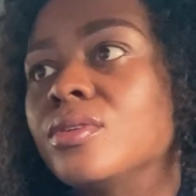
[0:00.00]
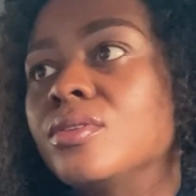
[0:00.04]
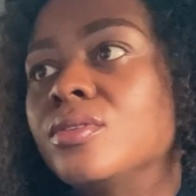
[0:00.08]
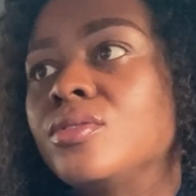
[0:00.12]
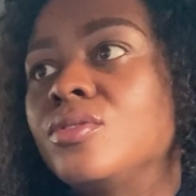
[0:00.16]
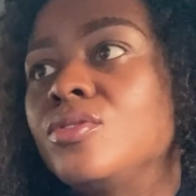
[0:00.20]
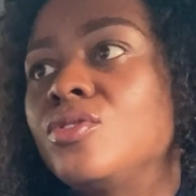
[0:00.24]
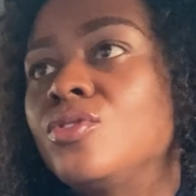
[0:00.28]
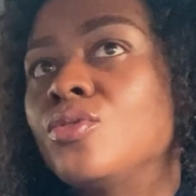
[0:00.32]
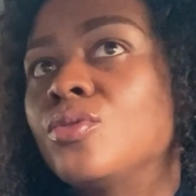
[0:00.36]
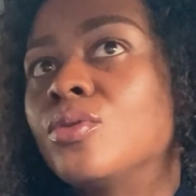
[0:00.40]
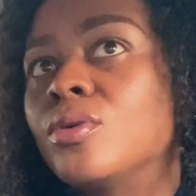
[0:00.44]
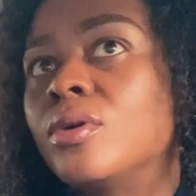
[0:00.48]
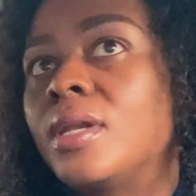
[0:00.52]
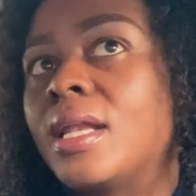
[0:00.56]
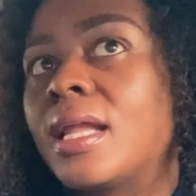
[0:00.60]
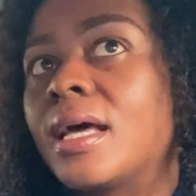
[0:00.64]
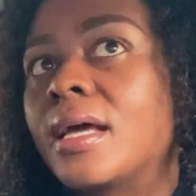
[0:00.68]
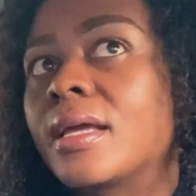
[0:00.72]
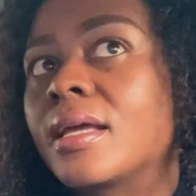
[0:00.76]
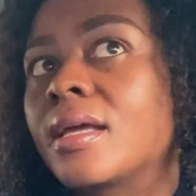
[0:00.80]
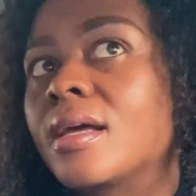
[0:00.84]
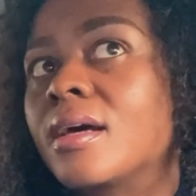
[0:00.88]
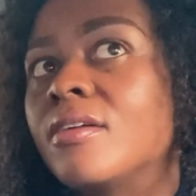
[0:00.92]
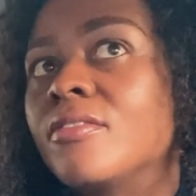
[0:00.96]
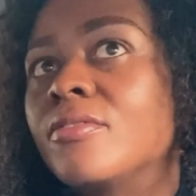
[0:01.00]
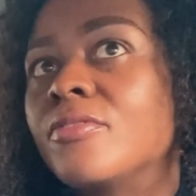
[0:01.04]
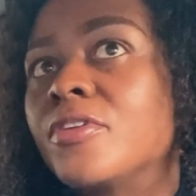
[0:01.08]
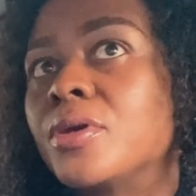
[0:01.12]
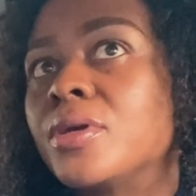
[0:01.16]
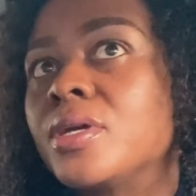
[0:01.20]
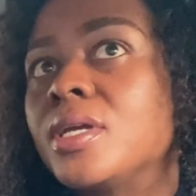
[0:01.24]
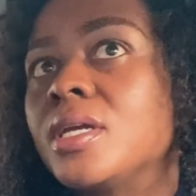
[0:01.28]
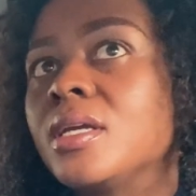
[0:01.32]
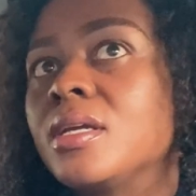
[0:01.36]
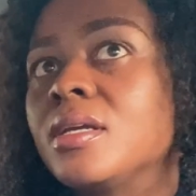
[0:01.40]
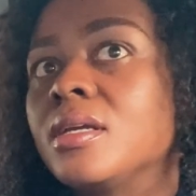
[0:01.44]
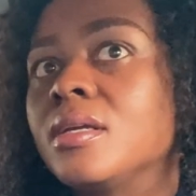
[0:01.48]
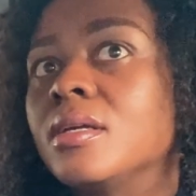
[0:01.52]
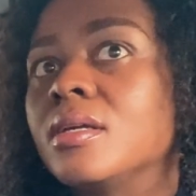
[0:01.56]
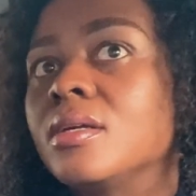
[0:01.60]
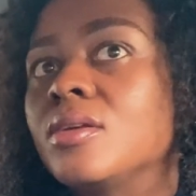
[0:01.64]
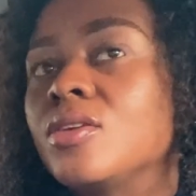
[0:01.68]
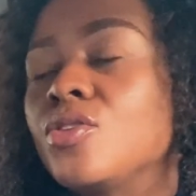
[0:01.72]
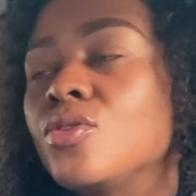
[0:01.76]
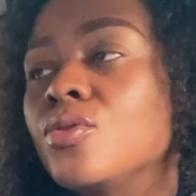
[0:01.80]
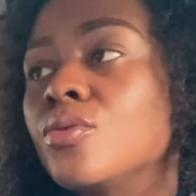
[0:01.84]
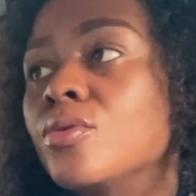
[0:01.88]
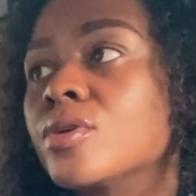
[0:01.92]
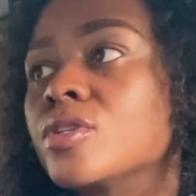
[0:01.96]
you're like
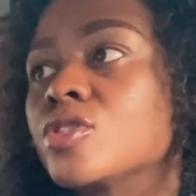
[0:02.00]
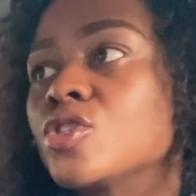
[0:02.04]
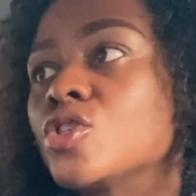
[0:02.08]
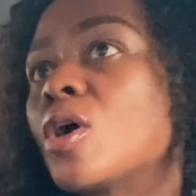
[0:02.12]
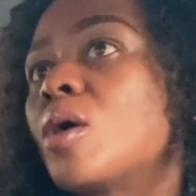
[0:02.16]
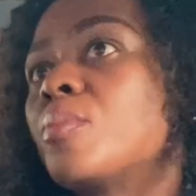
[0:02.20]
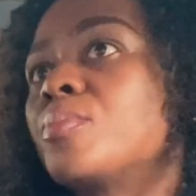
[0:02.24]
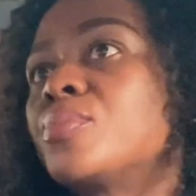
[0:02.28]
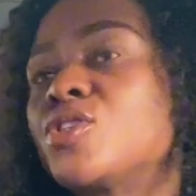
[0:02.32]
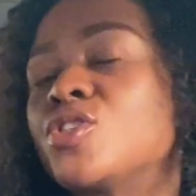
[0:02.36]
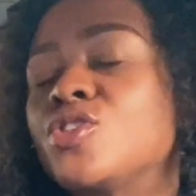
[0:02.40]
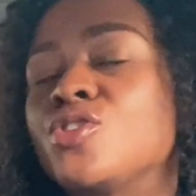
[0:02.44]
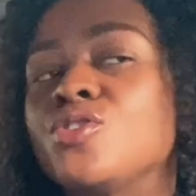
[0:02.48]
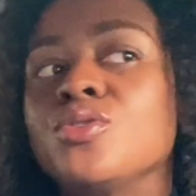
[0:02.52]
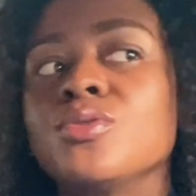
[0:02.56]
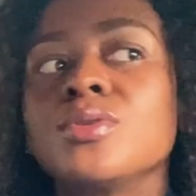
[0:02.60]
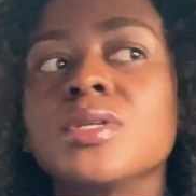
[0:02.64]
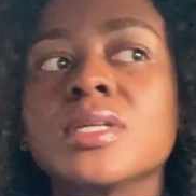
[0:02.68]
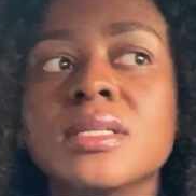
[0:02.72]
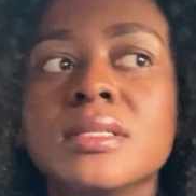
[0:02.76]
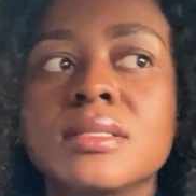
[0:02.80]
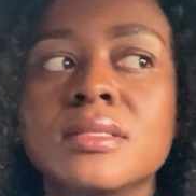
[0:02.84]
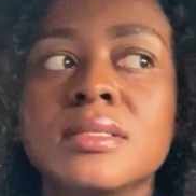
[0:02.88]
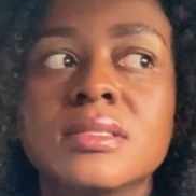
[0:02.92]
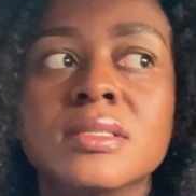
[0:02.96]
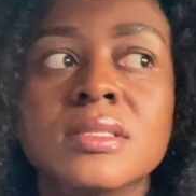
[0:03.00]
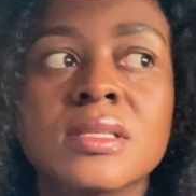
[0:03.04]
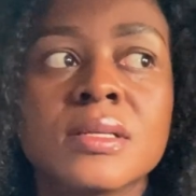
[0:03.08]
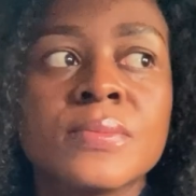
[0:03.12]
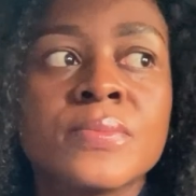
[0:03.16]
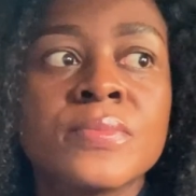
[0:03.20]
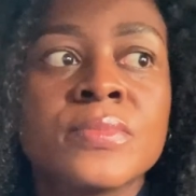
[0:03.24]
you're a top student.